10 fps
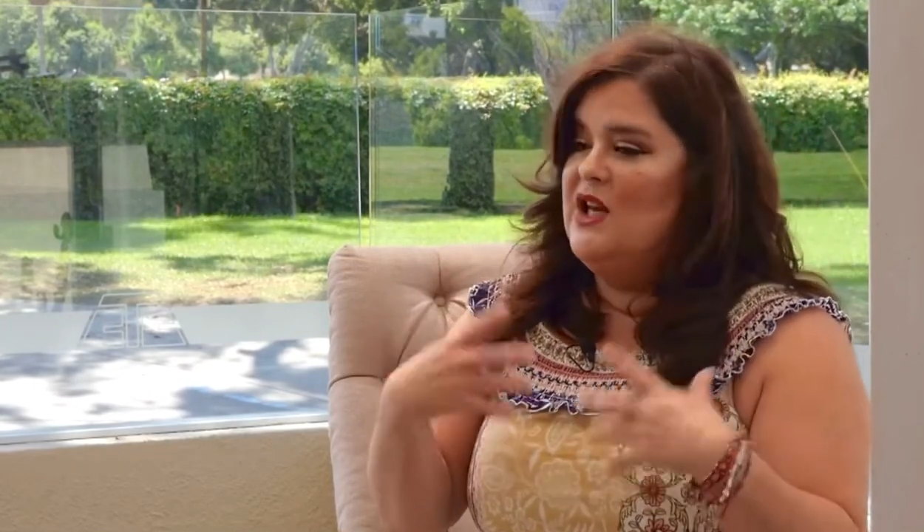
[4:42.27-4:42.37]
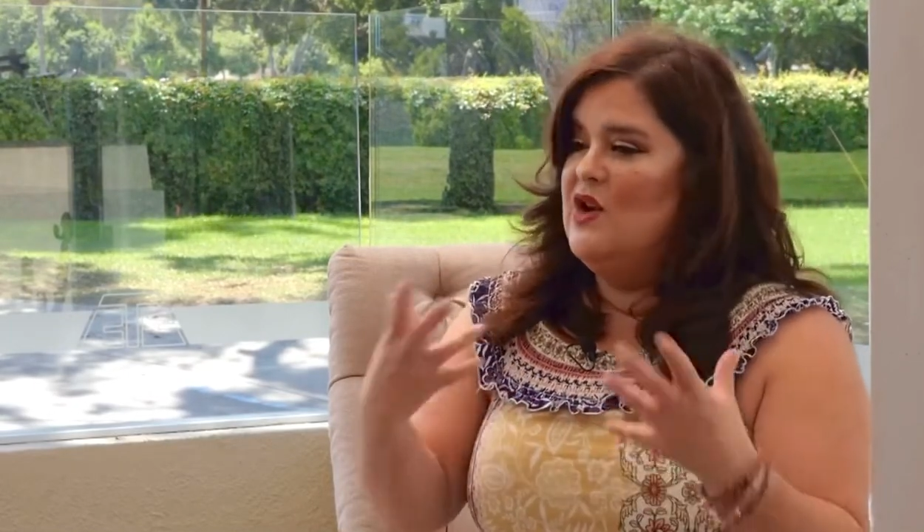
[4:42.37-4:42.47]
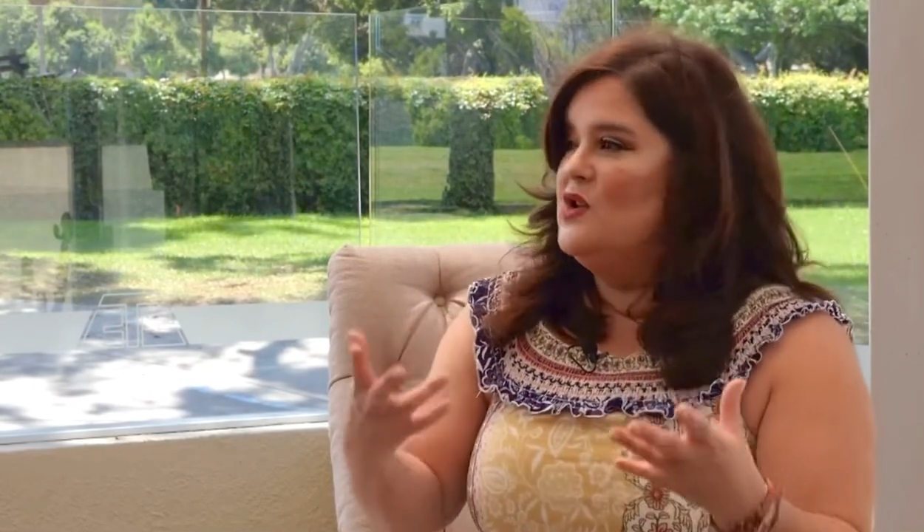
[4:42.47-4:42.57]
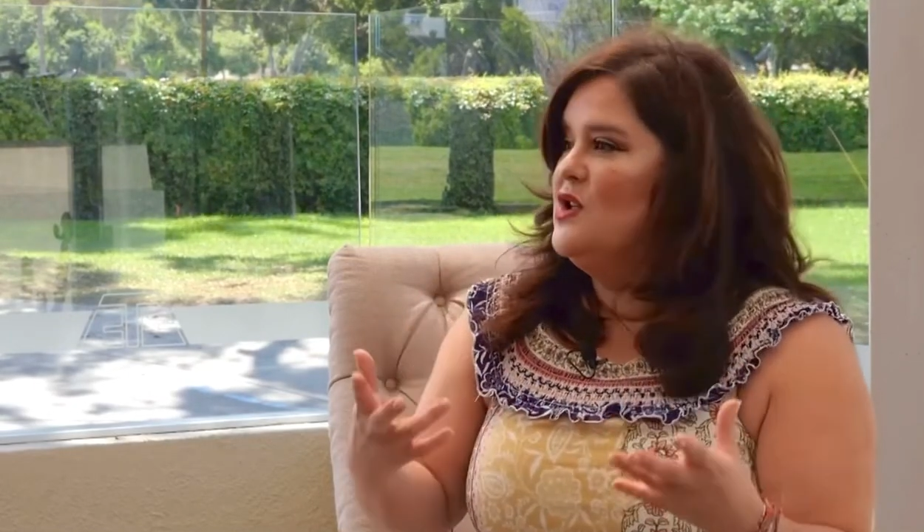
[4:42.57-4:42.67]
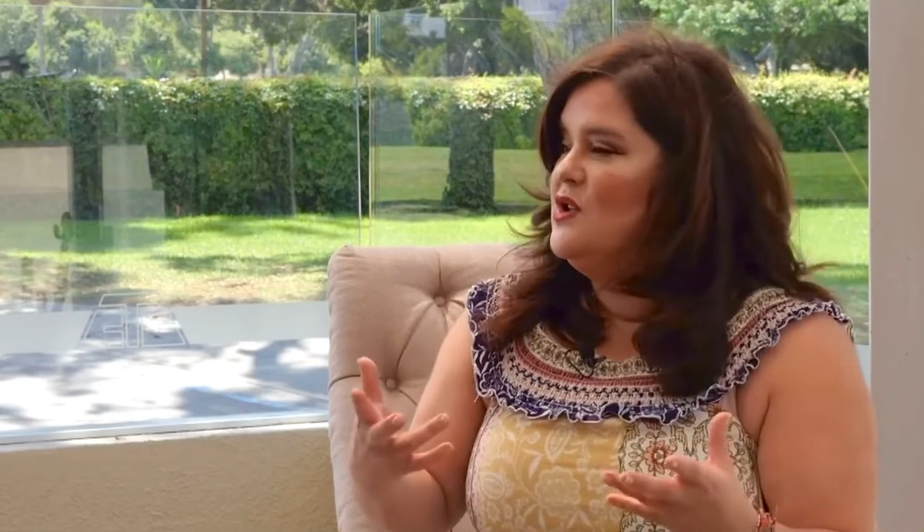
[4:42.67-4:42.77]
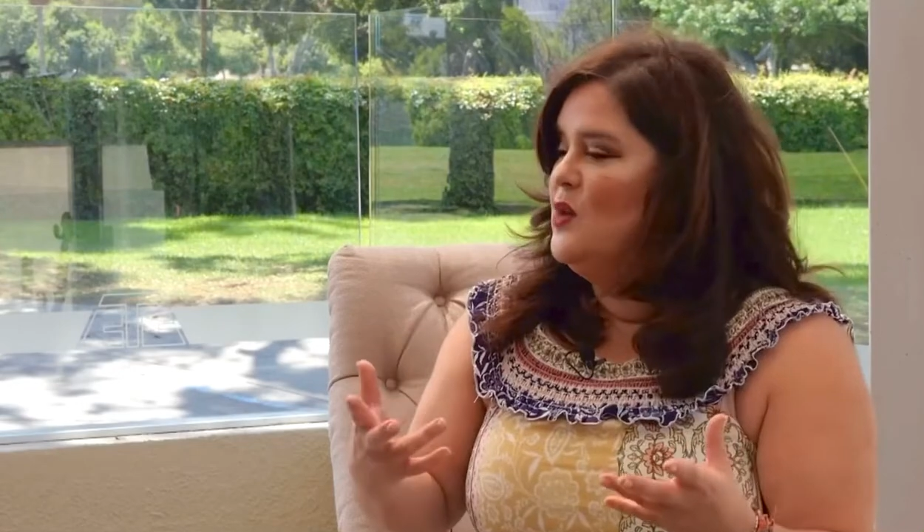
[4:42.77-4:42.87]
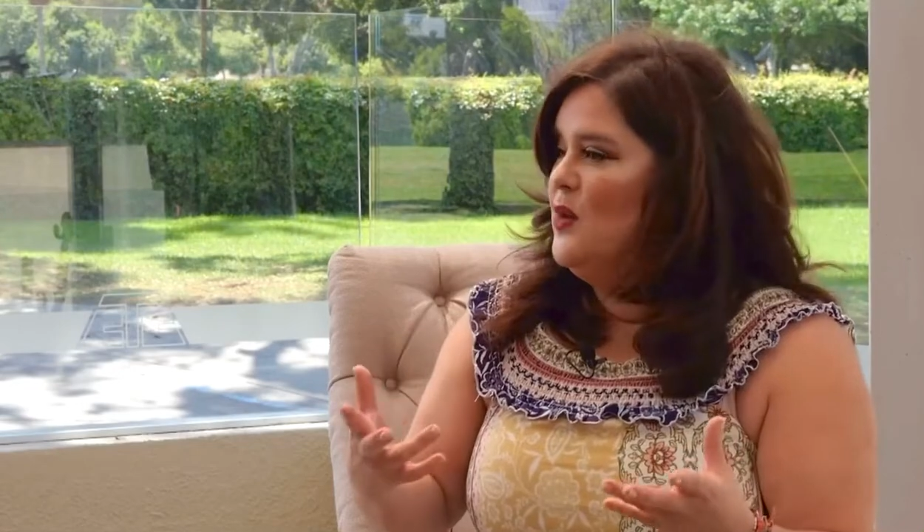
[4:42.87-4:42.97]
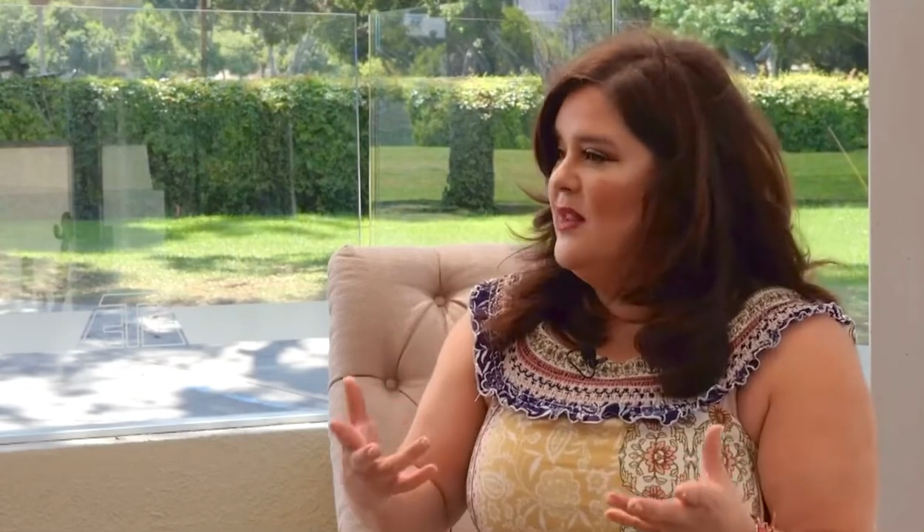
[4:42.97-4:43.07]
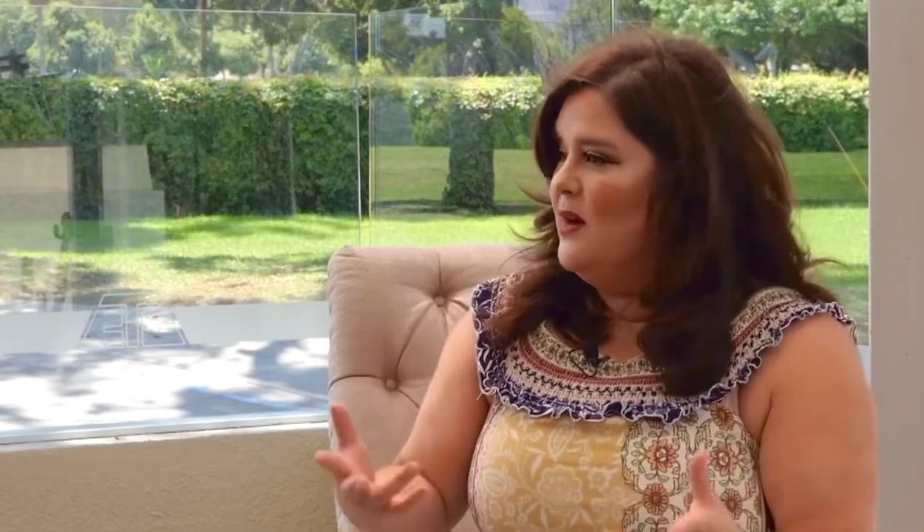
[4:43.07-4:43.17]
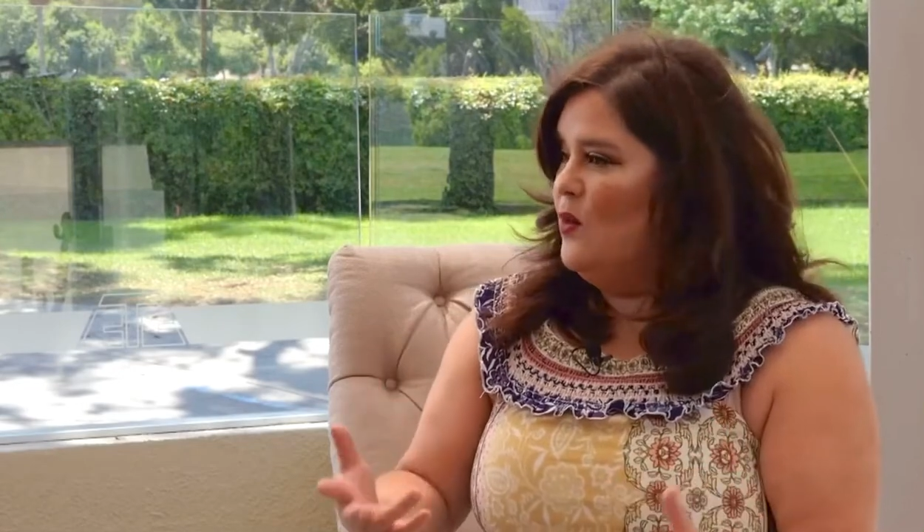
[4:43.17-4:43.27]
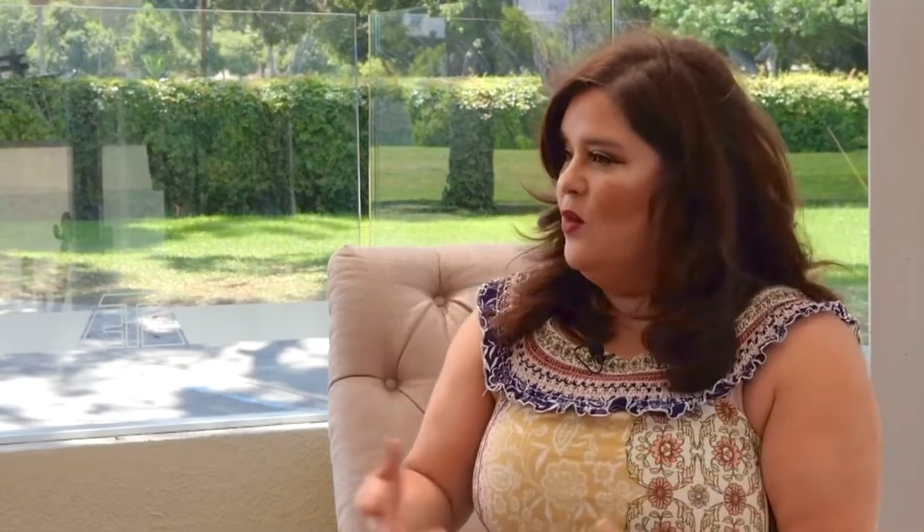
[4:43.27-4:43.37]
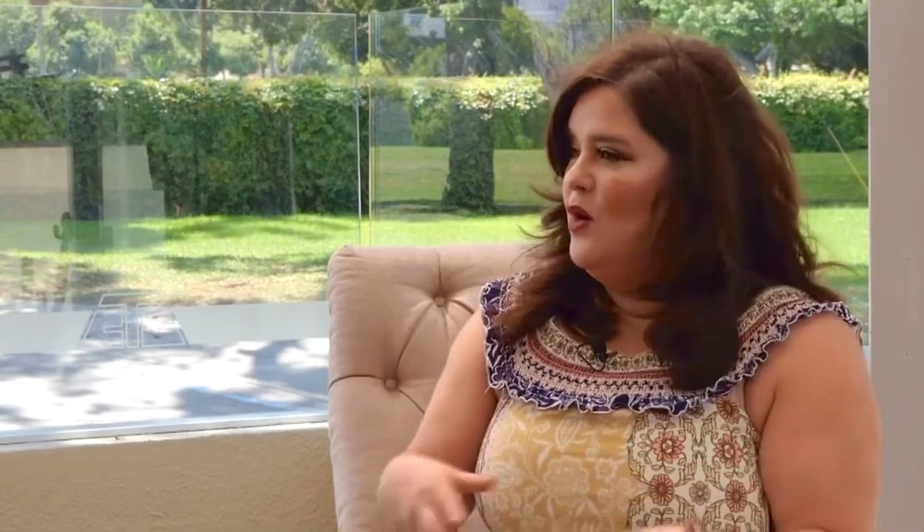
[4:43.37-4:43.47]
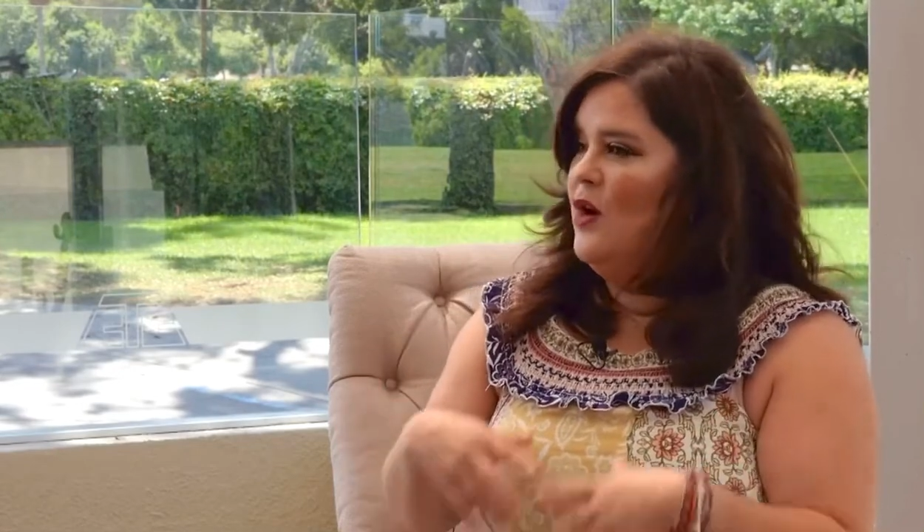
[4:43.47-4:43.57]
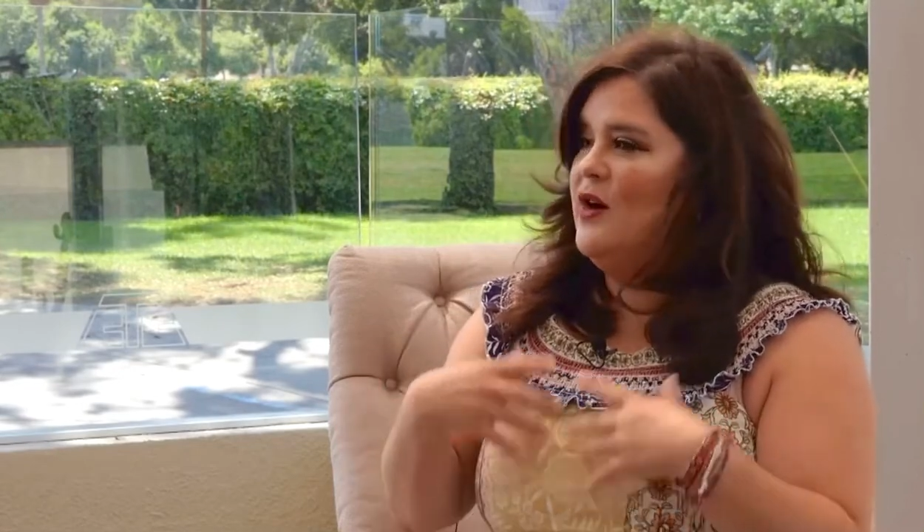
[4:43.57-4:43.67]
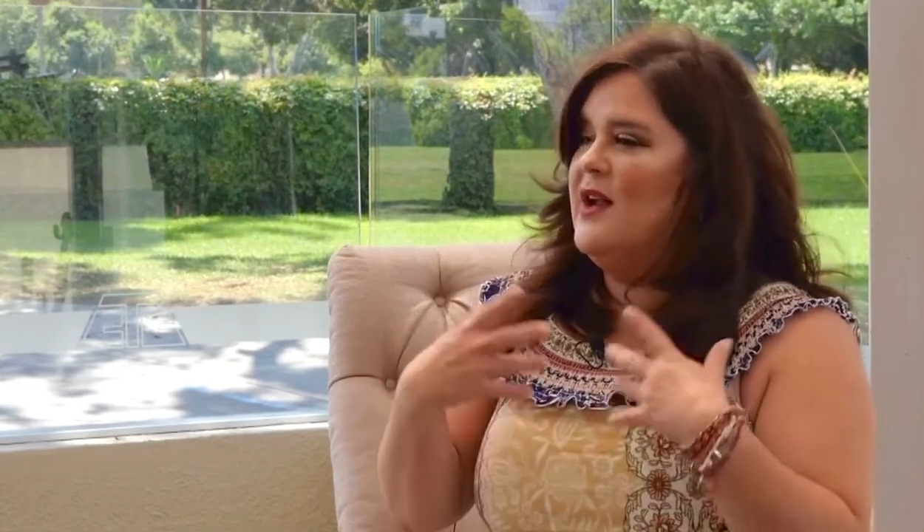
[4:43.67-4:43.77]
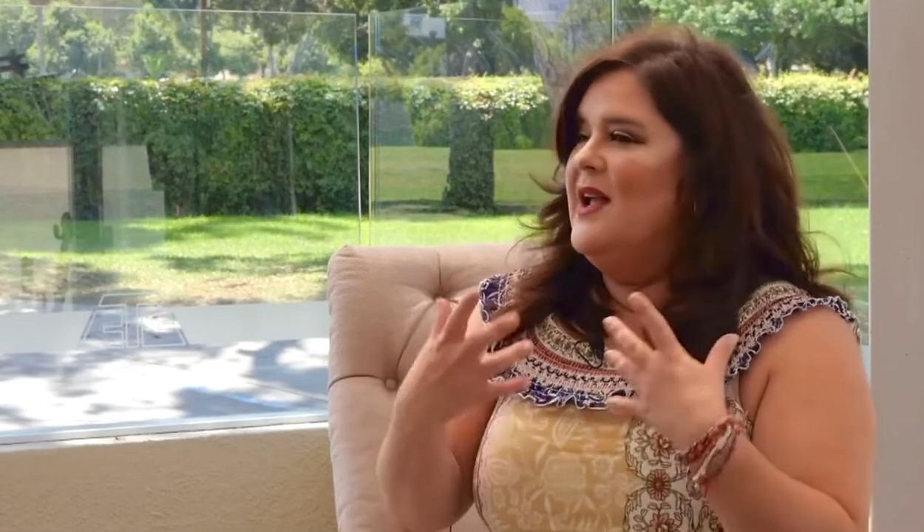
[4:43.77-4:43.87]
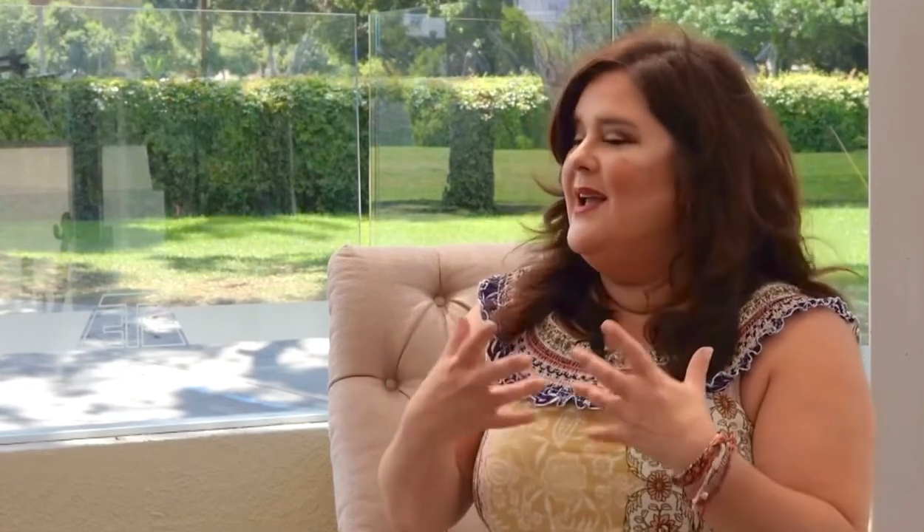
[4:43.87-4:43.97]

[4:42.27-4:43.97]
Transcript: new to do with their work,